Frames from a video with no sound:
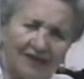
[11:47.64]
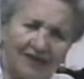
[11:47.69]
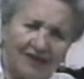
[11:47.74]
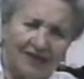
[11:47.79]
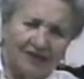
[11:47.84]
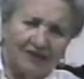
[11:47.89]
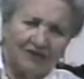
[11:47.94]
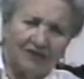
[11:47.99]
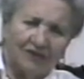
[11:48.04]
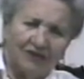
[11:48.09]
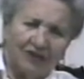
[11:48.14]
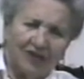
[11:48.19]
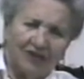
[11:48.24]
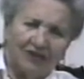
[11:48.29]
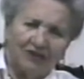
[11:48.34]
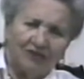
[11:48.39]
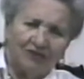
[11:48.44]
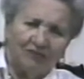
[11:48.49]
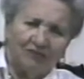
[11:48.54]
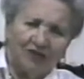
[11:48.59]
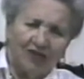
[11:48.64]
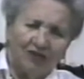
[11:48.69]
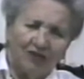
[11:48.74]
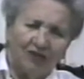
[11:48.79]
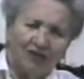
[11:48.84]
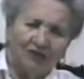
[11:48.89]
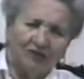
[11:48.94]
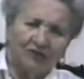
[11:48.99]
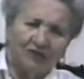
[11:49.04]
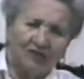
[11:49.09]
And he explained to me,
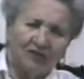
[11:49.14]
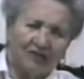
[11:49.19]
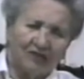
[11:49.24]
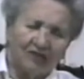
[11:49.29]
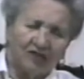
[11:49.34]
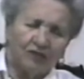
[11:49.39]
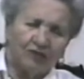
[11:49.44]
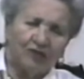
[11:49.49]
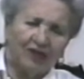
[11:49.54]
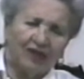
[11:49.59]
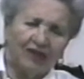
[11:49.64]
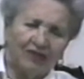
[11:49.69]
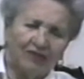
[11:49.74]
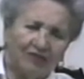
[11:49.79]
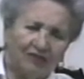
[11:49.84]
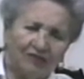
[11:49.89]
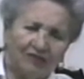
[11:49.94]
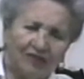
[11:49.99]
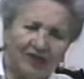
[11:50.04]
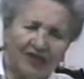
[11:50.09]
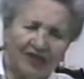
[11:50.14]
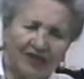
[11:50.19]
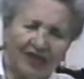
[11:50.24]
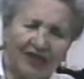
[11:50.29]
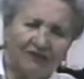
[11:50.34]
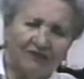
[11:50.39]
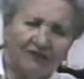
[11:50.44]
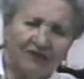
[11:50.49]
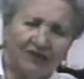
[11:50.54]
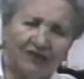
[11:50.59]
he always explained to
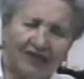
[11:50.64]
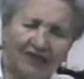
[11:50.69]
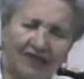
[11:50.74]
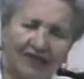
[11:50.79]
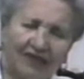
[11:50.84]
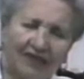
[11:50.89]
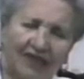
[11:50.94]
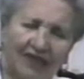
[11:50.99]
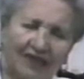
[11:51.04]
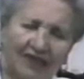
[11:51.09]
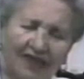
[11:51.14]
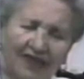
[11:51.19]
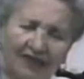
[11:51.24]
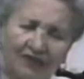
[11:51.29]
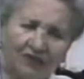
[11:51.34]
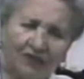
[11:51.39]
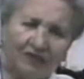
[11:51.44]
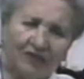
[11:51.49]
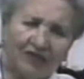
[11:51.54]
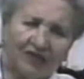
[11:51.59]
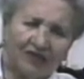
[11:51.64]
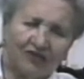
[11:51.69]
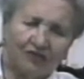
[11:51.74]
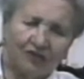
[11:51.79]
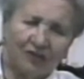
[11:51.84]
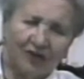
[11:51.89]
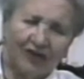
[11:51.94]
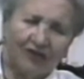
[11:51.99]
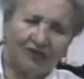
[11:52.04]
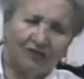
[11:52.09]
me, everything that had to be
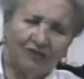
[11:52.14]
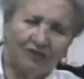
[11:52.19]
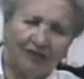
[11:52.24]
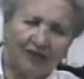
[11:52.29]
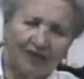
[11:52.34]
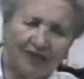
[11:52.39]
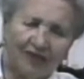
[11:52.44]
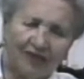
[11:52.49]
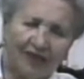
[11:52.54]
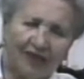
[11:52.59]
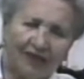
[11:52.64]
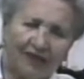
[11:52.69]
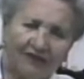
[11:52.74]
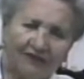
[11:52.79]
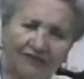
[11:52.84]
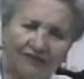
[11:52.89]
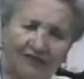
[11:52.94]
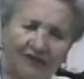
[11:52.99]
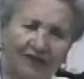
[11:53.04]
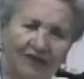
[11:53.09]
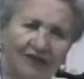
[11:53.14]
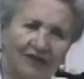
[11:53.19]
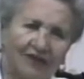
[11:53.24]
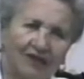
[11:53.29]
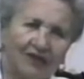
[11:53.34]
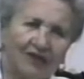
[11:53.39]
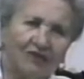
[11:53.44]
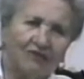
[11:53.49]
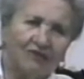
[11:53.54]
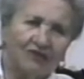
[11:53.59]
explained to me in life
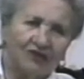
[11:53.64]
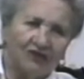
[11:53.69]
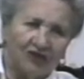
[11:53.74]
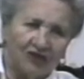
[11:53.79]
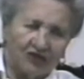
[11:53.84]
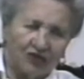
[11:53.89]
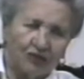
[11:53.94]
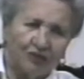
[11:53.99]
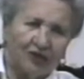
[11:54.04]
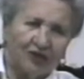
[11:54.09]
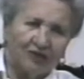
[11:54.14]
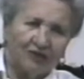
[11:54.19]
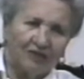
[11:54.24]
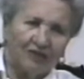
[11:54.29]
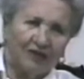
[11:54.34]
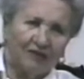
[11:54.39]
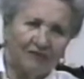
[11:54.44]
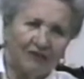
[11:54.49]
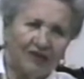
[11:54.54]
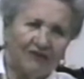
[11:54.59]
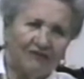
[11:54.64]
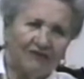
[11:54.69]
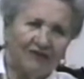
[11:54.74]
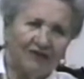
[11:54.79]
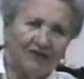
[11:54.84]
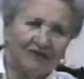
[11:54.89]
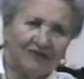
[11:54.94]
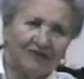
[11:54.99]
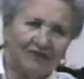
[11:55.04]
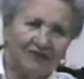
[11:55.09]
was explained by my
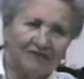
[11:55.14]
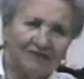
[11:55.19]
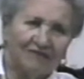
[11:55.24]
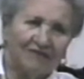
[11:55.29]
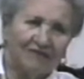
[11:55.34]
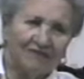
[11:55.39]
father.